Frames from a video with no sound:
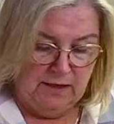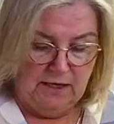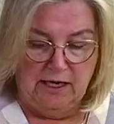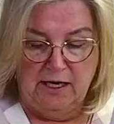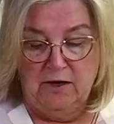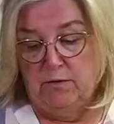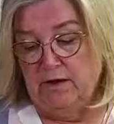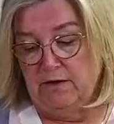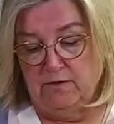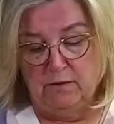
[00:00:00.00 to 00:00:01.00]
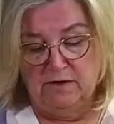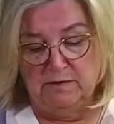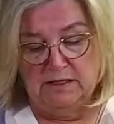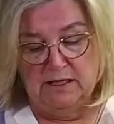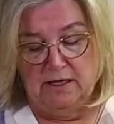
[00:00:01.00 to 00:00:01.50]
Again, I don't think this one's
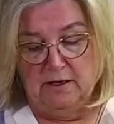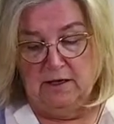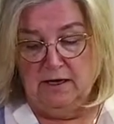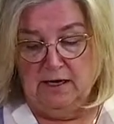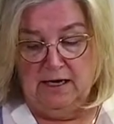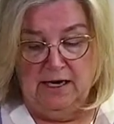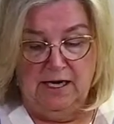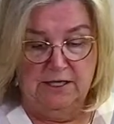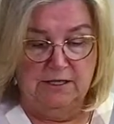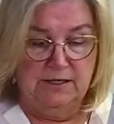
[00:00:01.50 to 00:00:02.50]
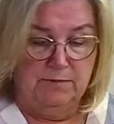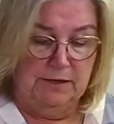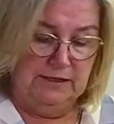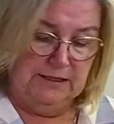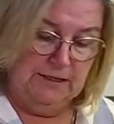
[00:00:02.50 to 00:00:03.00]
been done in ages,
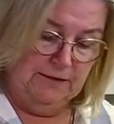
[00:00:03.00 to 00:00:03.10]
but